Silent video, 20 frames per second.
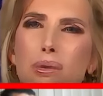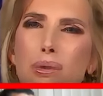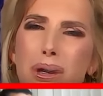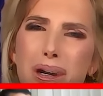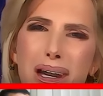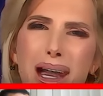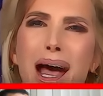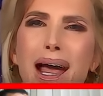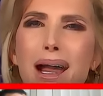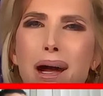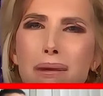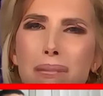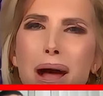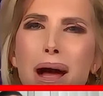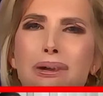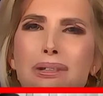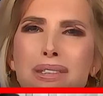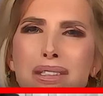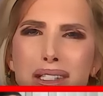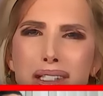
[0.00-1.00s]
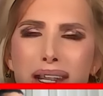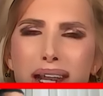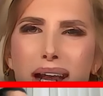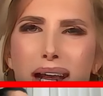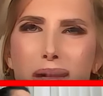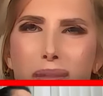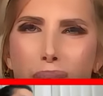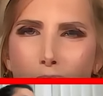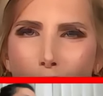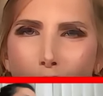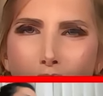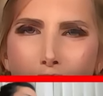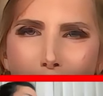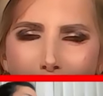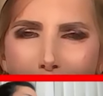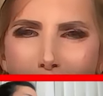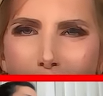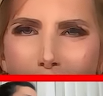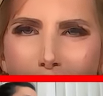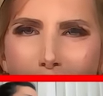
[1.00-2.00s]
but we're not about to take
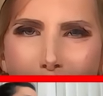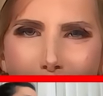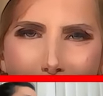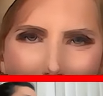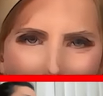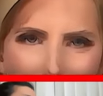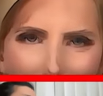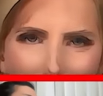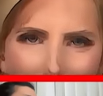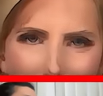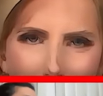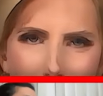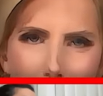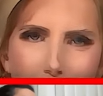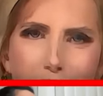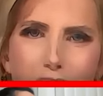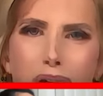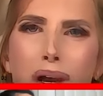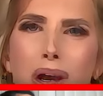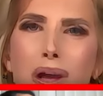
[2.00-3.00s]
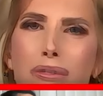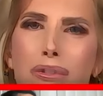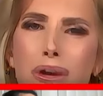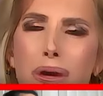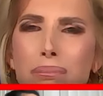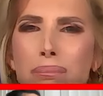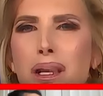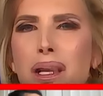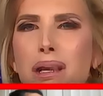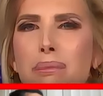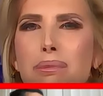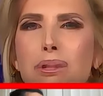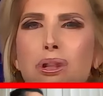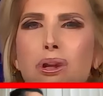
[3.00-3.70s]
moralistic lectures from